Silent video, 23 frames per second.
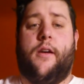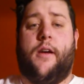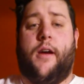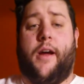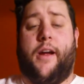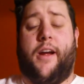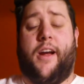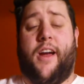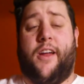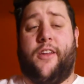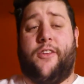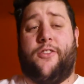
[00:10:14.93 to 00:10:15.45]

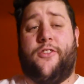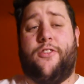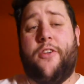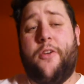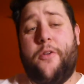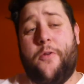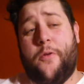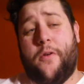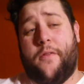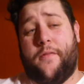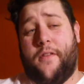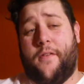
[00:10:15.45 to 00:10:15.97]
I got
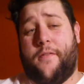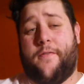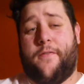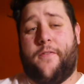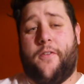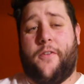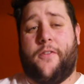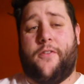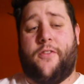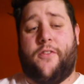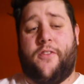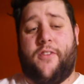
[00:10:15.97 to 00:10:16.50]
2 of the
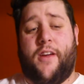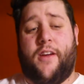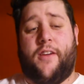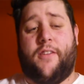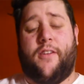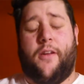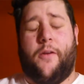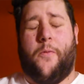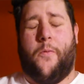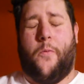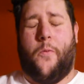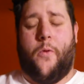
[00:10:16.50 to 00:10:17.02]
first 6
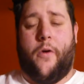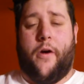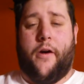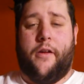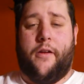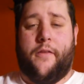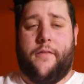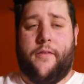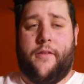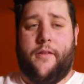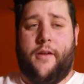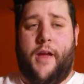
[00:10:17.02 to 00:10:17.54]
and 1
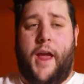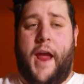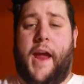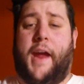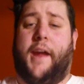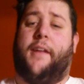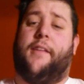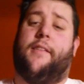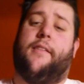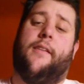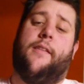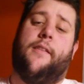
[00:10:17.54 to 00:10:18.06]
of the
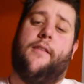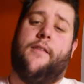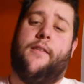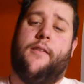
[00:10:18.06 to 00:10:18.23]
8.